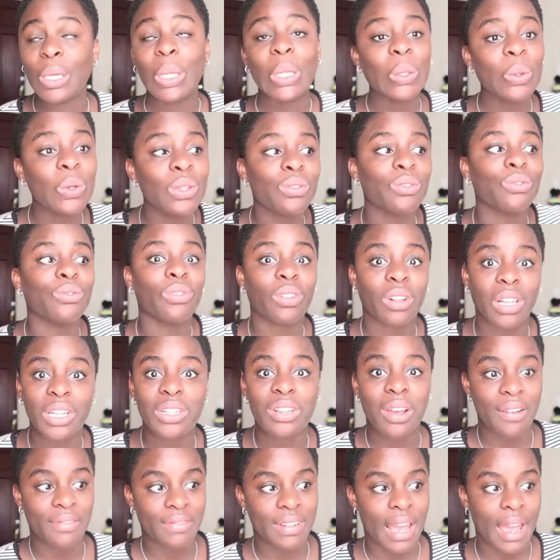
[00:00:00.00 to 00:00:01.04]
It was a really
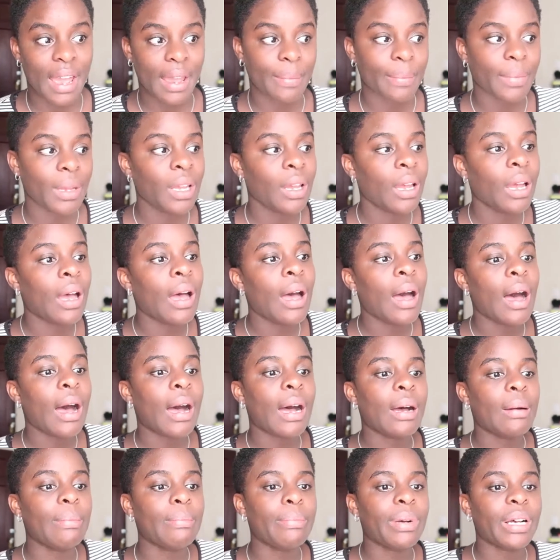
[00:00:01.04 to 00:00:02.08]
tough time.
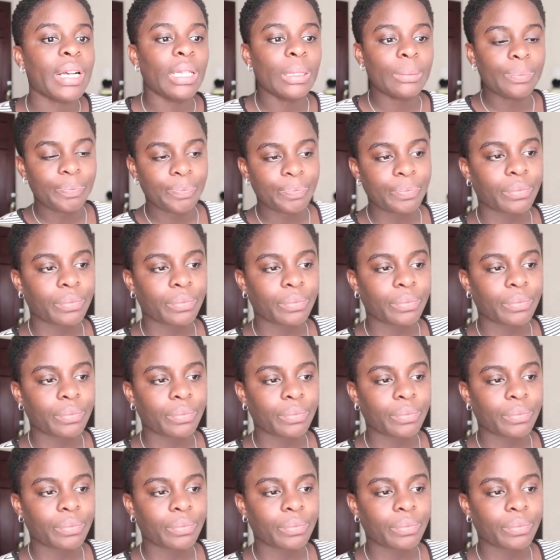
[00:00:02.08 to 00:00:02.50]
But